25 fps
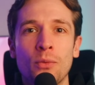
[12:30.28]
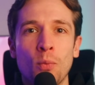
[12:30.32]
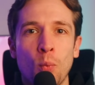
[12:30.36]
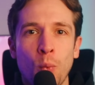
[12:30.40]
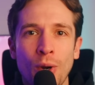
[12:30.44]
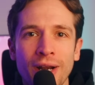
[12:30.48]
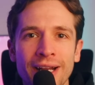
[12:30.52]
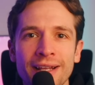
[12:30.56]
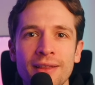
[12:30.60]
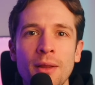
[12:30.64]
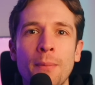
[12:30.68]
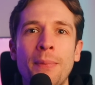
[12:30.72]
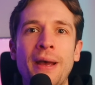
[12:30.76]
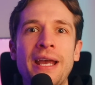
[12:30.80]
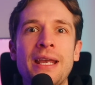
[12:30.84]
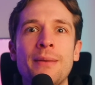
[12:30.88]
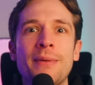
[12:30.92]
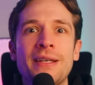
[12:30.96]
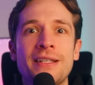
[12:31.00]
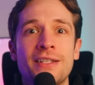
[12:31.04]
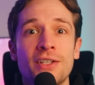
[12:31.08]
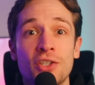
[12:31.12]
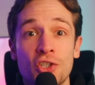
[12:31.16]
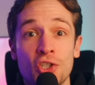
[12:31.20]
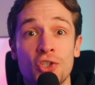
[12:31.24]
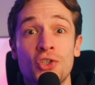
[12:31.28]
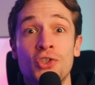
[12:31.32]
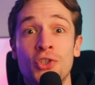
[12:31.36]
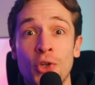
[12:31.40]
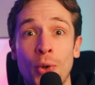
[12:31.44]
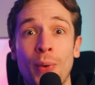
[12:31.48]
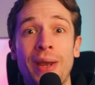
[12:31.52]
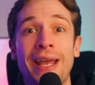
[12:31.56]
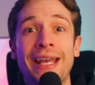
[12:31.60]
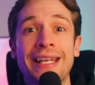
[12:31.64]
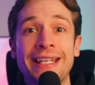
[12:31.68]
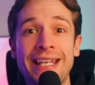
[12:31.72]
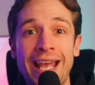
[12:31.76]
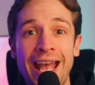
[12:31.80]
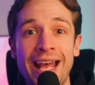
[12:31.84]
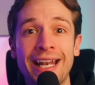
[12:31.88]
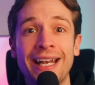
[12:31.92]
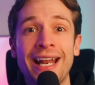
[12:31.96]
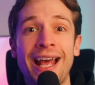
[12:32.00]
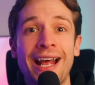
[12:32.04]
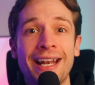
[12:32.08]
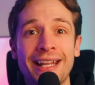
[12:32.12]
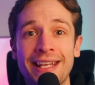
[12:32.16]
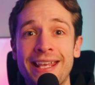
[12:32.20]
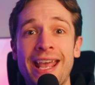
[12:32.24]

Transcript: and willing the baby to just do it again and